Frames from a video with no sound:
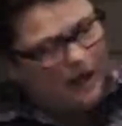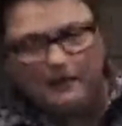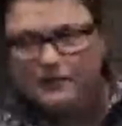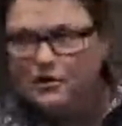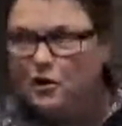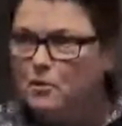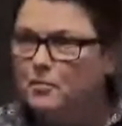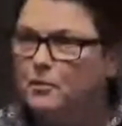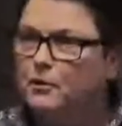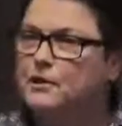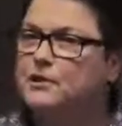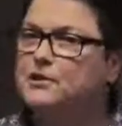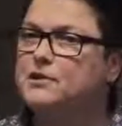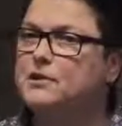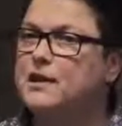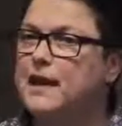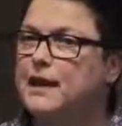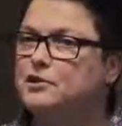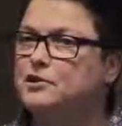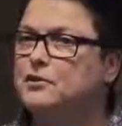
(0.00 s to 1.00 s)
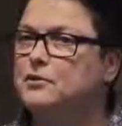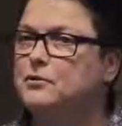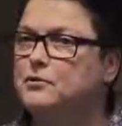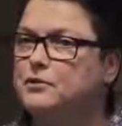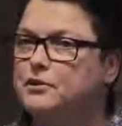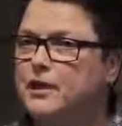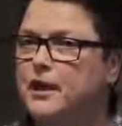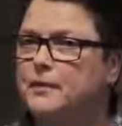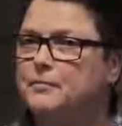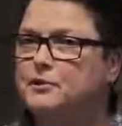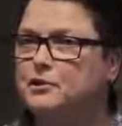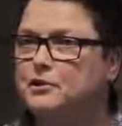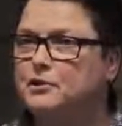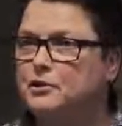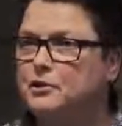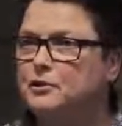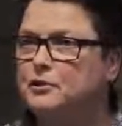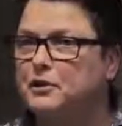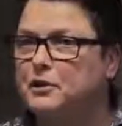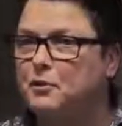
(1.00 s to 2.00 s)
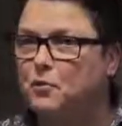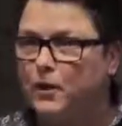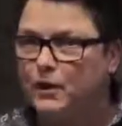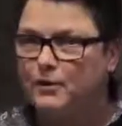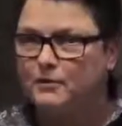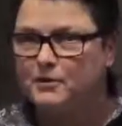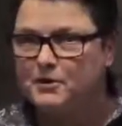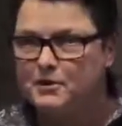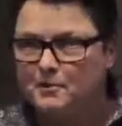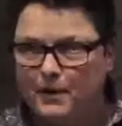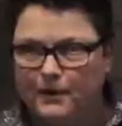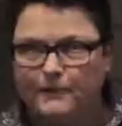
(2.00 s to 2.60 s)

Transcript: October is National Cybersecurity Awareness